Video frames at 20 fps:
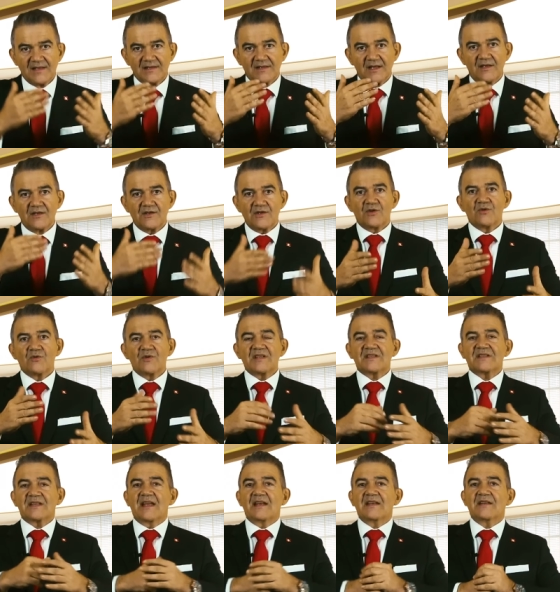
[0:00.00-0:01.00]
The new
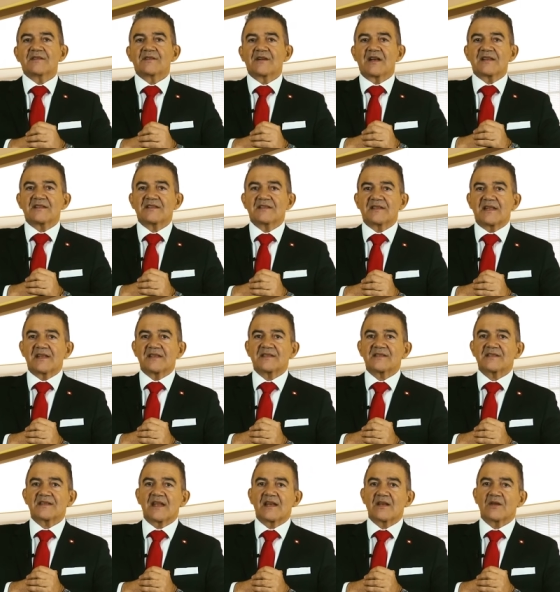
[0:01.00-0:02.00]
Italian
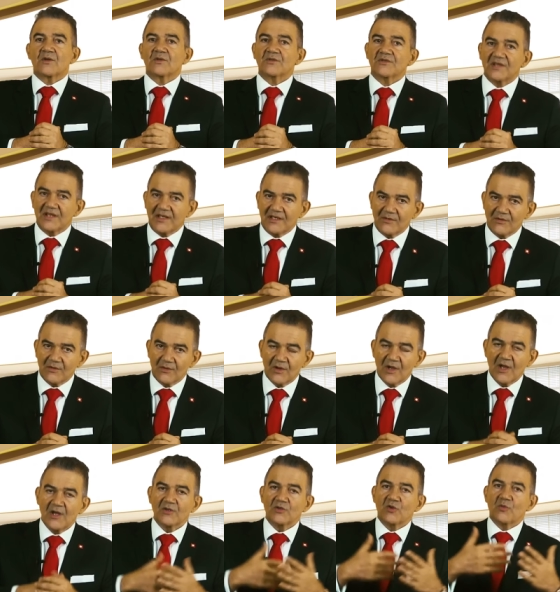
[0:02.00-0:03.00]
residents can continue
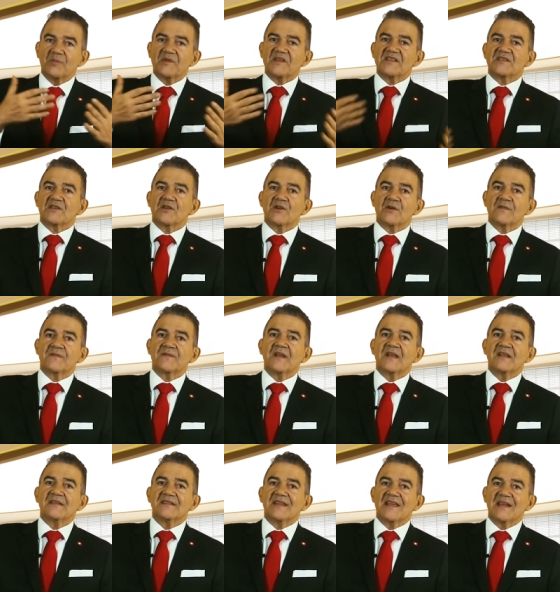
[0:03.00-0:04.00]
to preserve
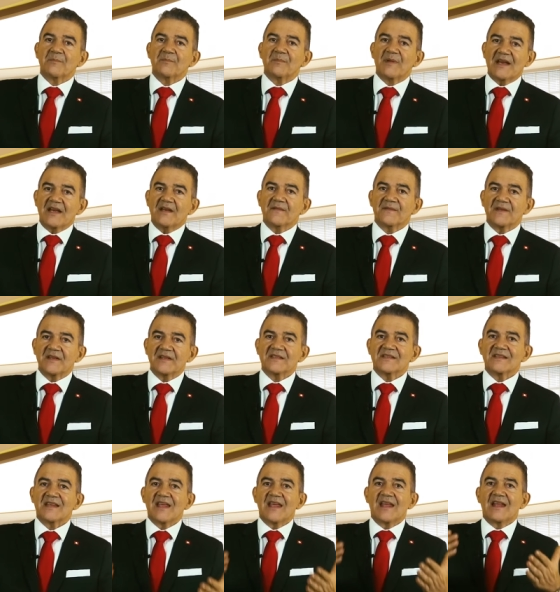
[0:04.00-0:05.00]
their
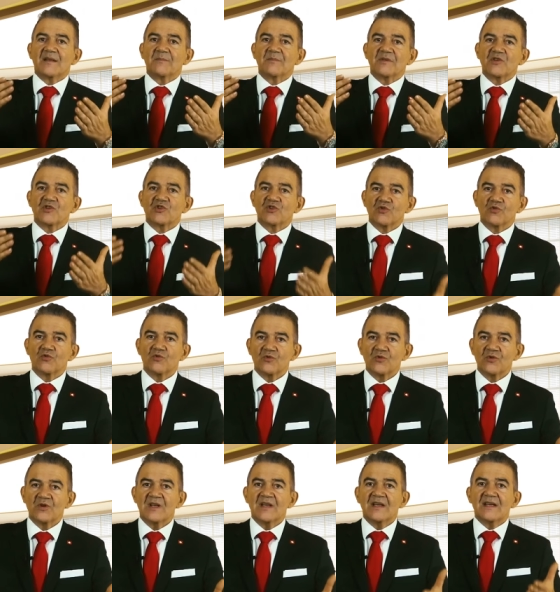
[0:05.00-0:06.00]
benefits and be
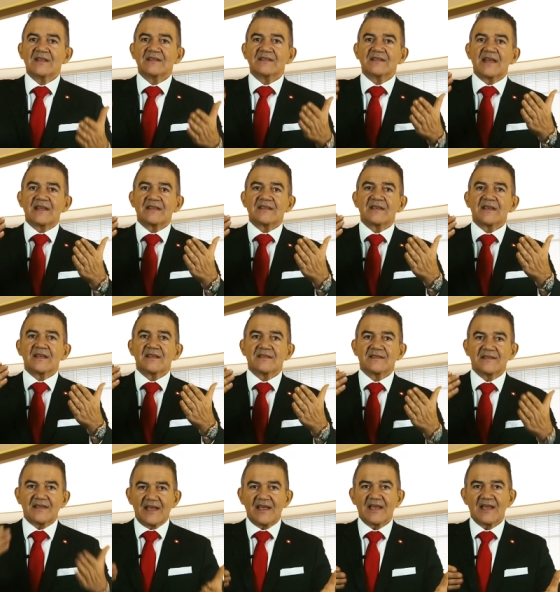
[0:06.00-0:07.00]
sure that
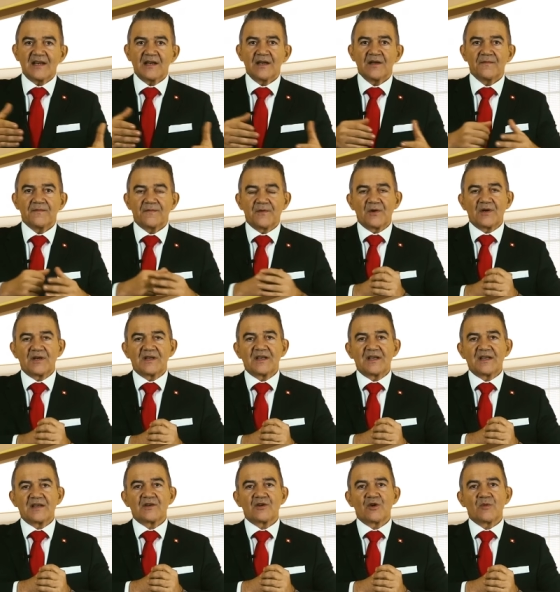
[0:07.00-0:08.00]
their foreign
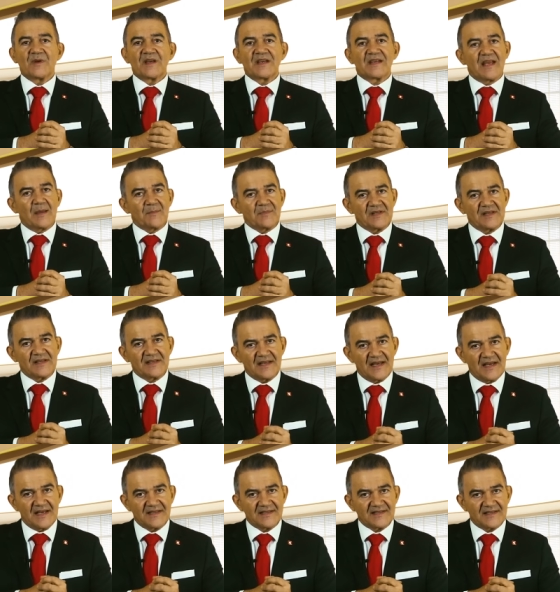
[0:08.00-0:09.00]
income and capital
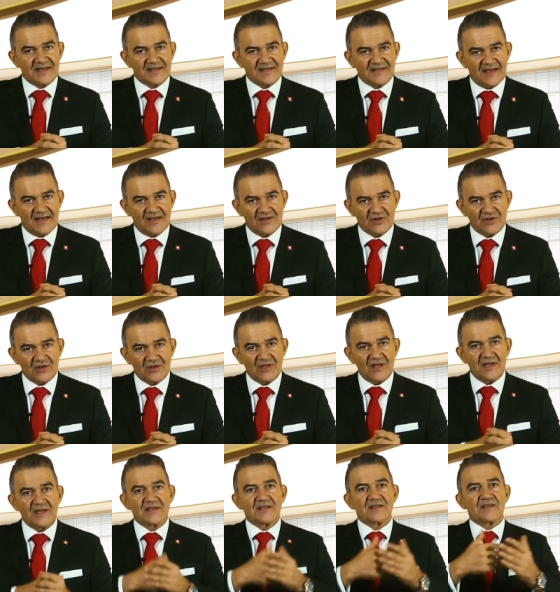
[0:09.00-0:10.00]
gains taxation
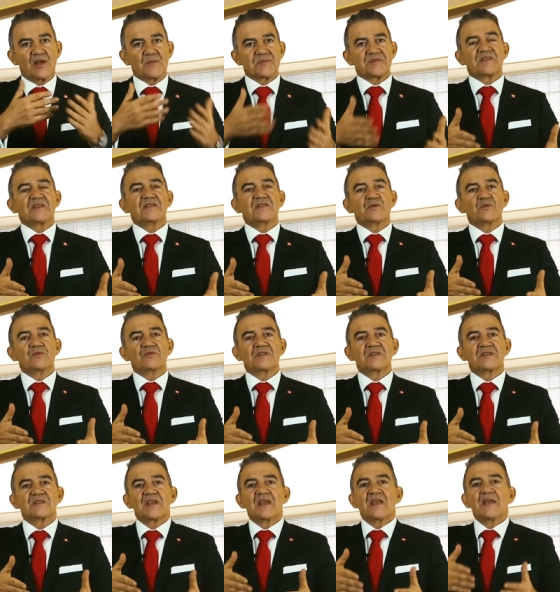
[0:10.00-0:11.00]
is
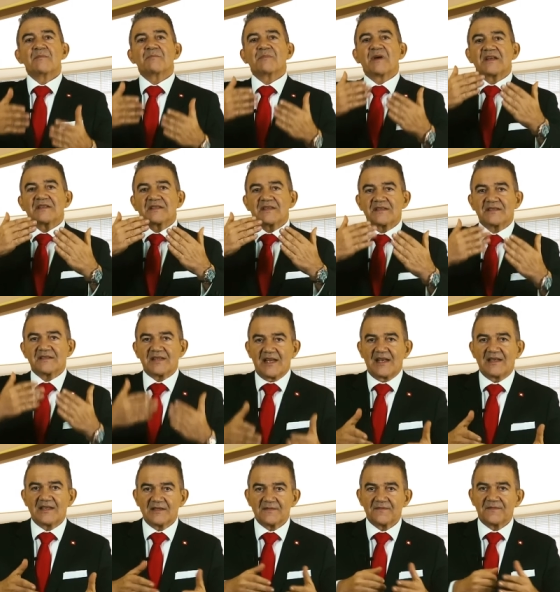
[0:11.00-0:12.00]
substituted by the
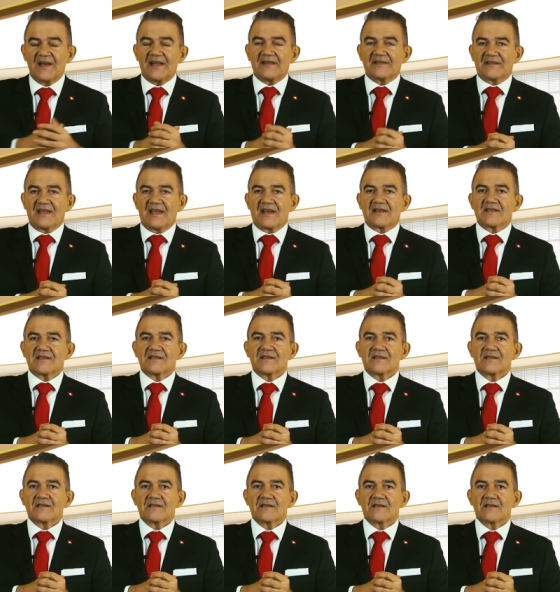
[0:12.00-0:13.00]
Italian flat
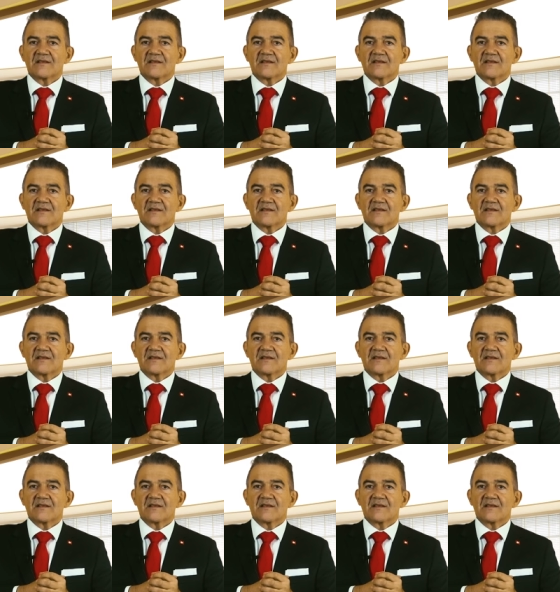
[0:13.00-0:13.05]
tax.